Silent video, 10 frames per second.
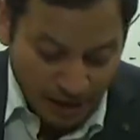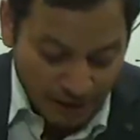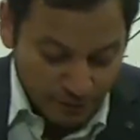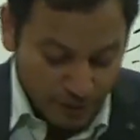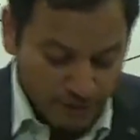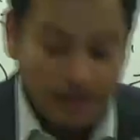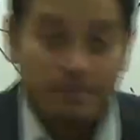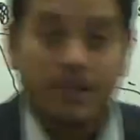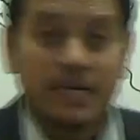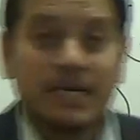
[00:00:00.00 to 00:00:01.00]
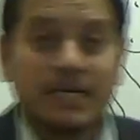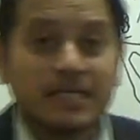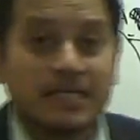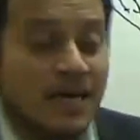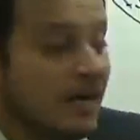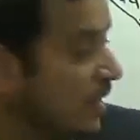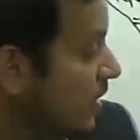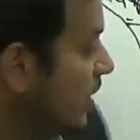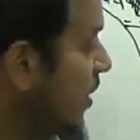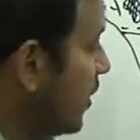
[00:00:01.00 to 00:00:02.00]
you have to remember is the
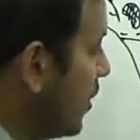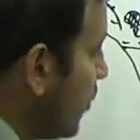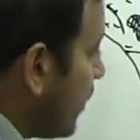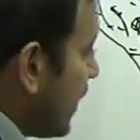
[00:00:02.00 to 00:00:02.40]
Rio